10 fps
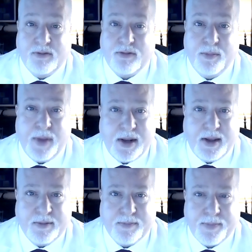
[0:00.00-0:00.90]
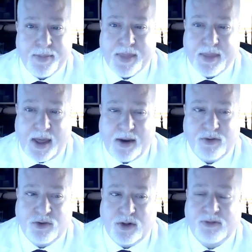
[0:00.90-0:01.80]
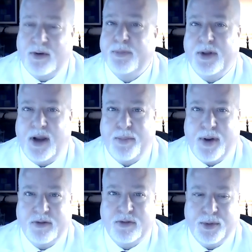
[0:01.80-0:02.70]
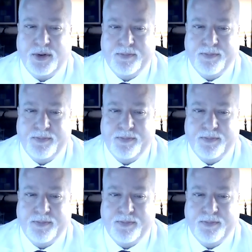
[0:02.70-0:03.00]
For many, that is just simply not possible.